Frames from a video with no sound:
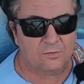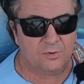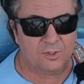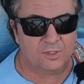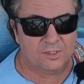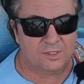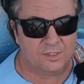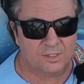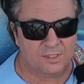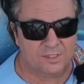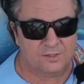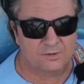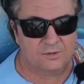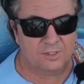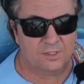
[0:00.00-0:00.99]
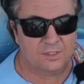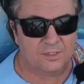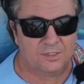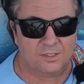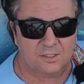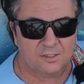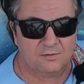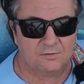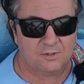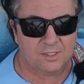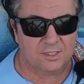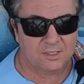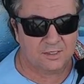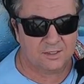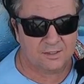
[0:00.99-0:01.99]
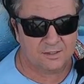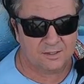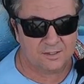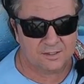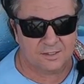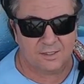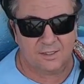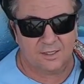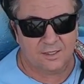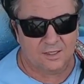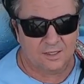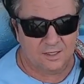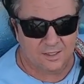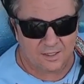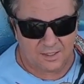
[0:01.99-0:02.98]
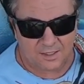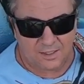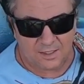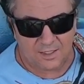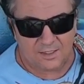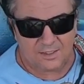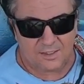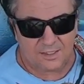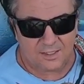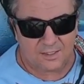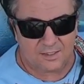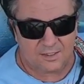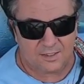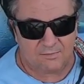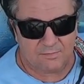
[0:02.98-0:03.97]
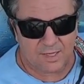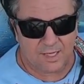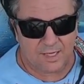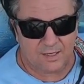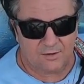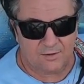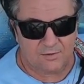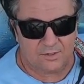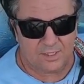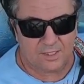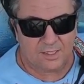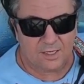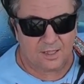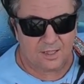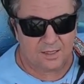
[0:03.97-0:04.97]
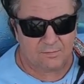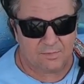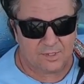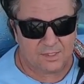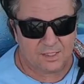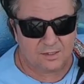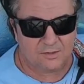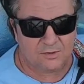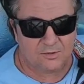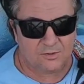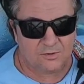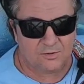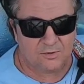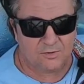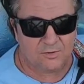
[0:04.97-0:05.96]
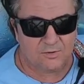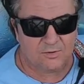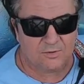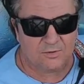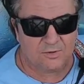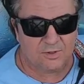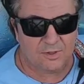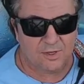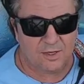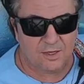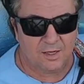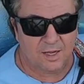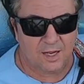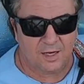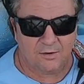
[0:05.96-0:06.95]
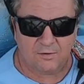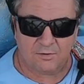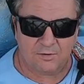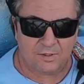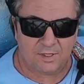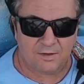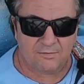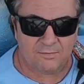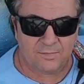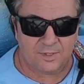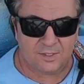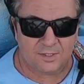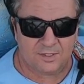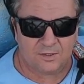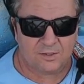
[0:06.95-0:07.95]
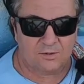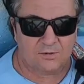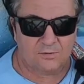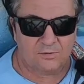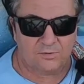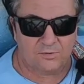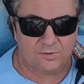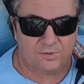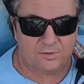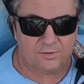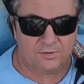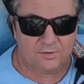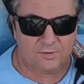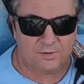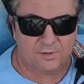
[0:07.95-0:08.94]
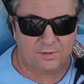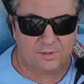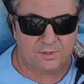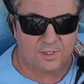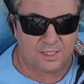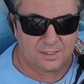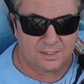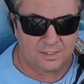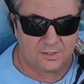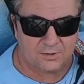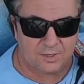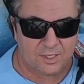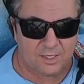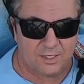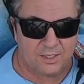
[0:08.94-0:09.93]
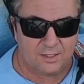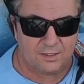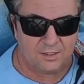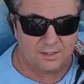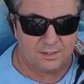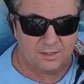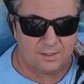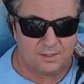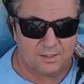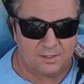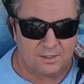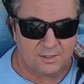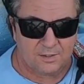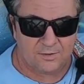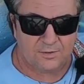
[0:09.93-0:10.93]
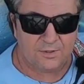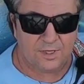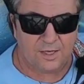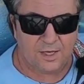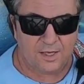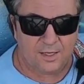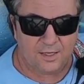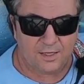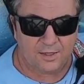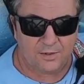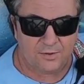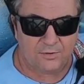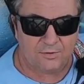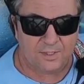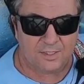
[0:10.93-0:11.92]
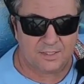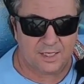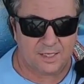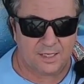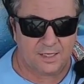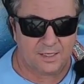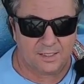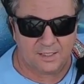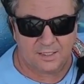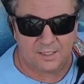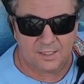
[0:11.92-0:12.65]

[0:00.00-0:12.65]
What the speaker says: the worst in history. It's just ridiculous. He's an innocent man who's done nothing but tell the truth, and all the governments collude, that's Australia, UK, USA,